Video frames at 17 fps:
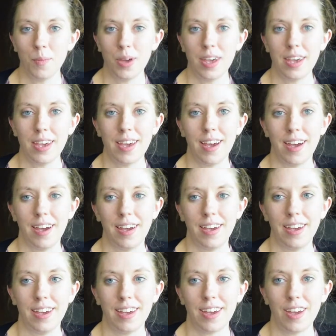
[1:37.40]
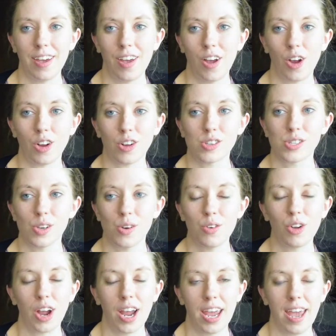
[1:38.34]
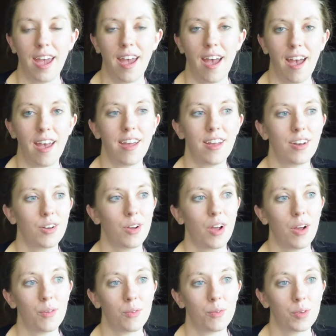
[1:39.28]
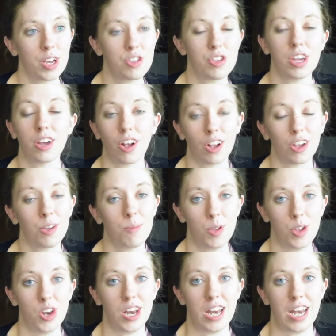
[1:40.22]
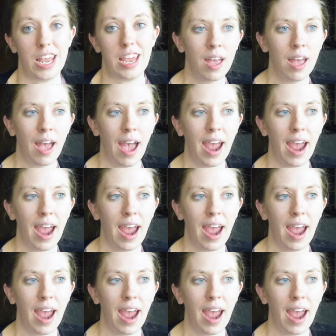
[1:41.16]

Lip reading: We are so great at reaching our community.